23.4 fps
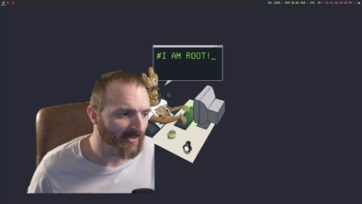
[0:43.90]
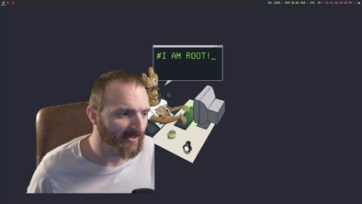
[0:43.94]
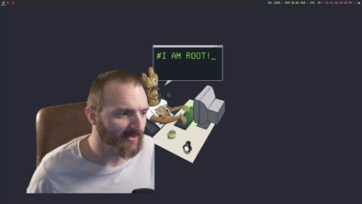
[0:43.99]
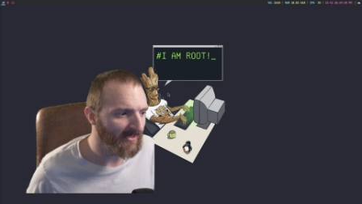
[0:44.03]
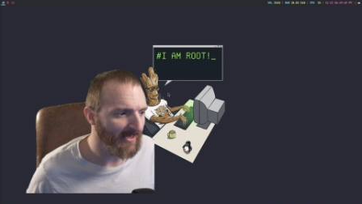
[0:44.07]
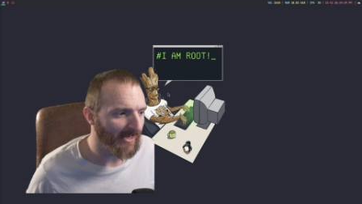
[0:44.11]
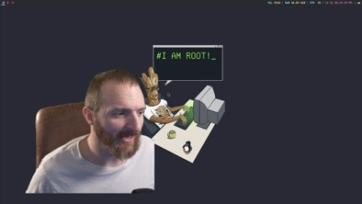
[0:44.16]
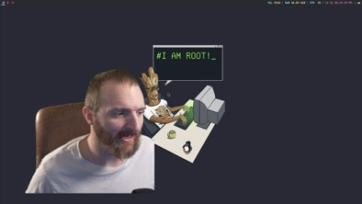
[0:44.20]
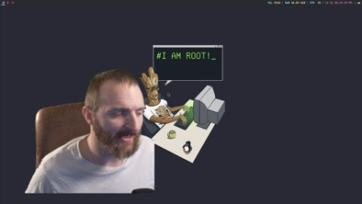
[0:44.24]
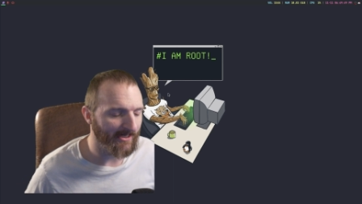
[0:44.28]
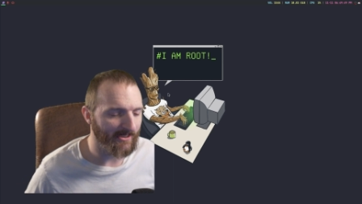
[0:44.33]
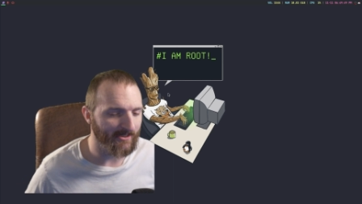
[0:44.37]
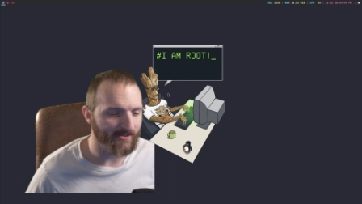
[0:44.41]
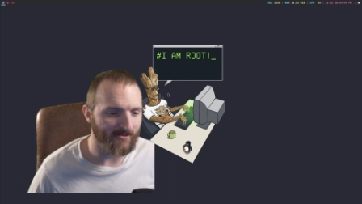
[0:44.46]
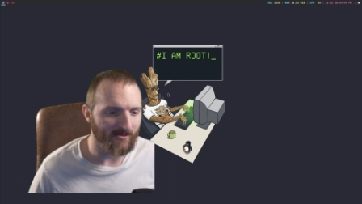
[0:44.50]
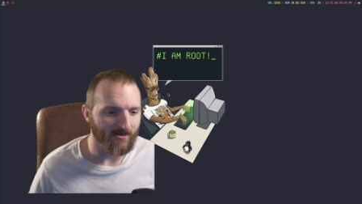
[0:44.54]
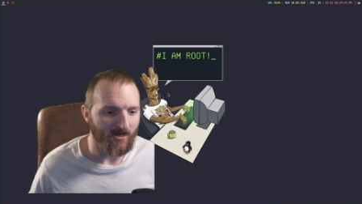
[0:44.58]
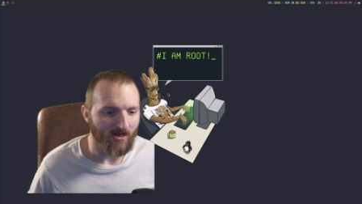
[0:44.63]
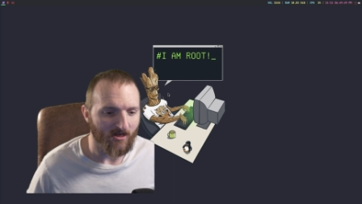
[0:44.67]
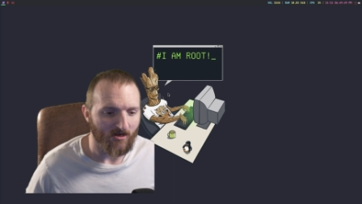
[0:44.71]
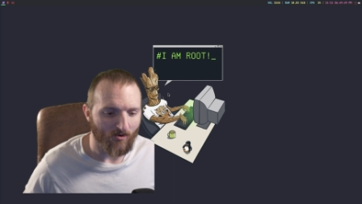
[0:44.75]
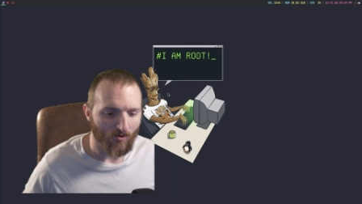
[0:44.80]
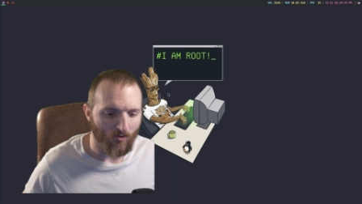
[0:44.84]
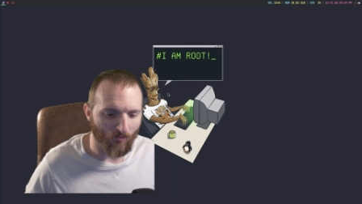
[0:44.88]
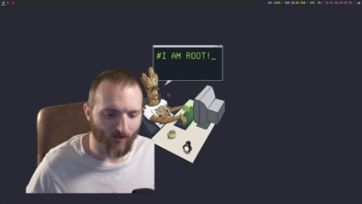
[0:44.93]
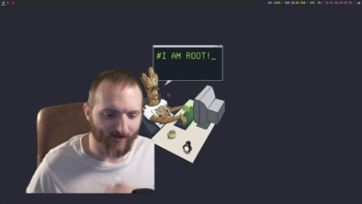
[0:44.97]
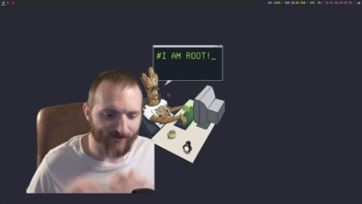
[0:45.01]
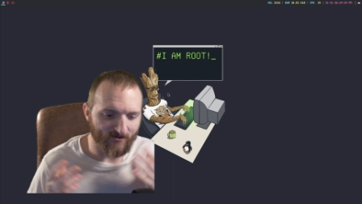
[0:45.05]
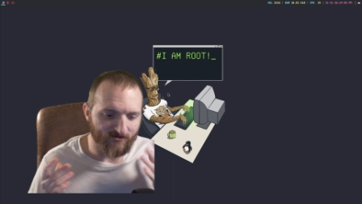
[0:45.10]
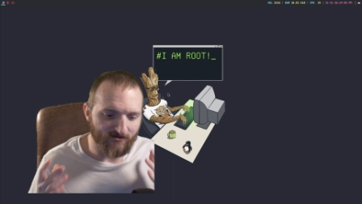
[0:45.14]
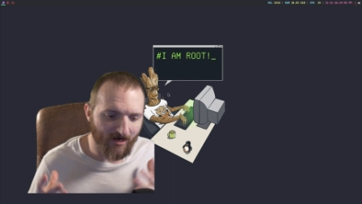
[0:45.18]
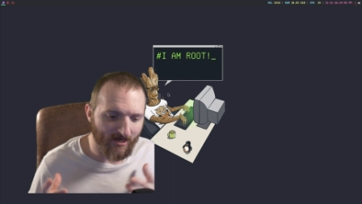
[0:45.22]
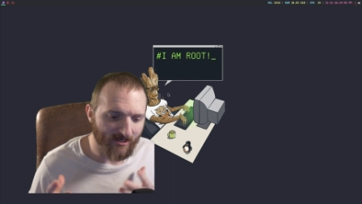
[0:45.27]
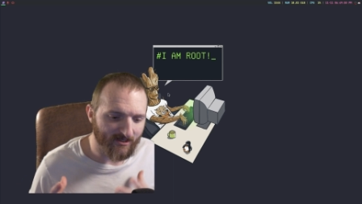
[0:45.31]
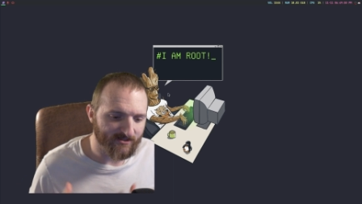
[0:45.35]
And with a
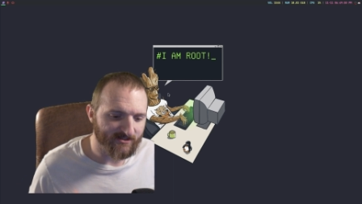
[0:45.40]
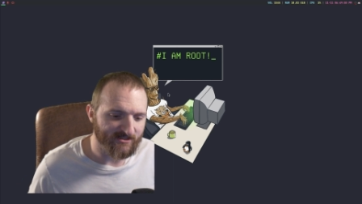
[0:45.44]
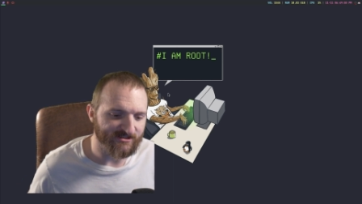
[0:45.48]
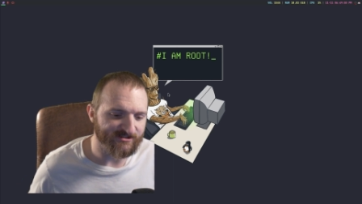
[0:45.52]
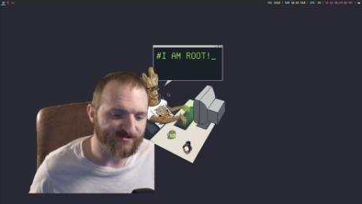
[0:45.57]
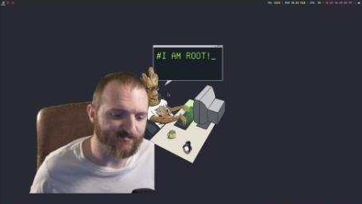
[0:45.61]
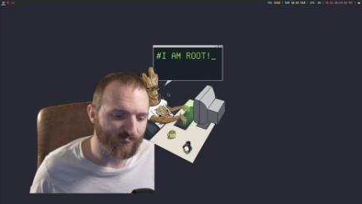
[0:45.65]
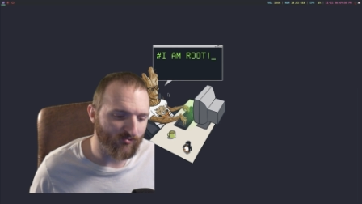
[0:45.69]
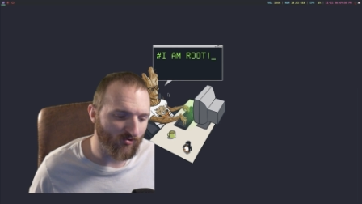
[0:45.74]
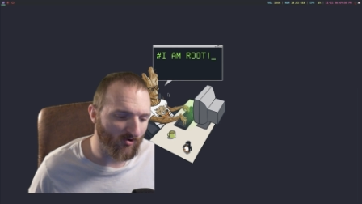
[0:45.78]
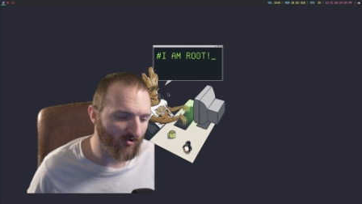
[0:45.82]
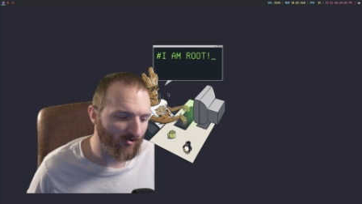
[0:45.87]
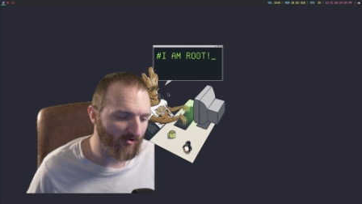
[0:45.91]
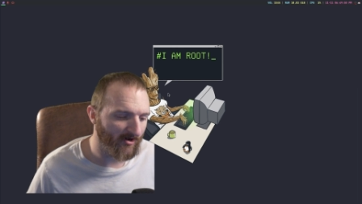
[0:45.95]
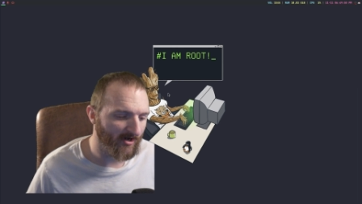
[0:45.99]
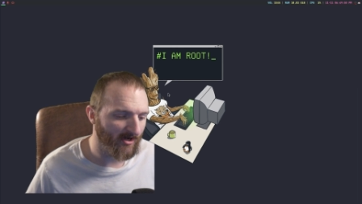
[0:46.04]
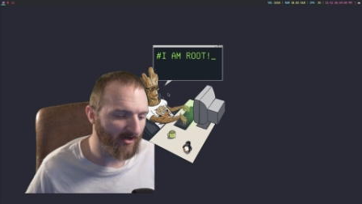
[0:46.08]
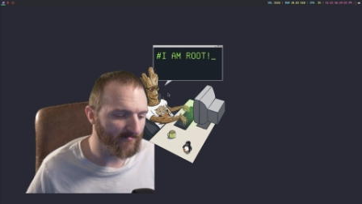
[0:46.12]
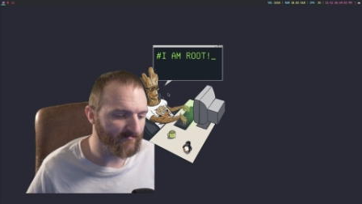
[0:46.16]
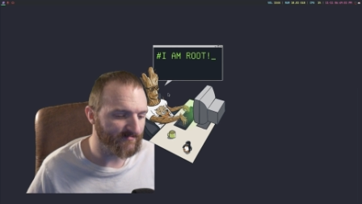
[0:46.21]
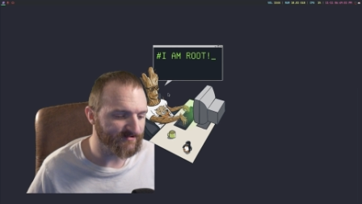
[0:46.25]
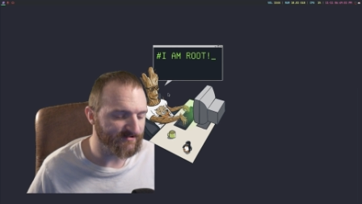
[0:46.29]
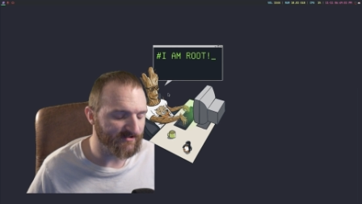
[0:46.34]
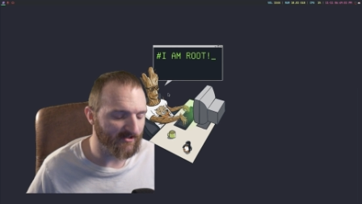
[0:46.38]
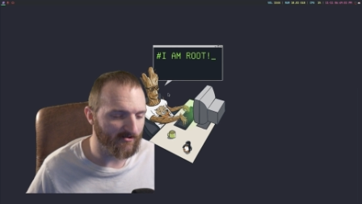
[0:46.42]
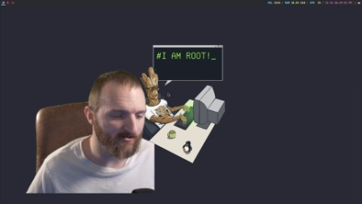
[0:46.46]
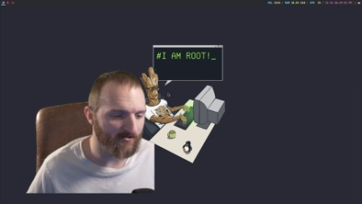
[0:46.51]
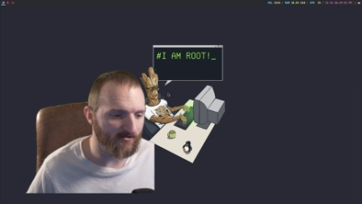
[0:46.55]
lot of these programs,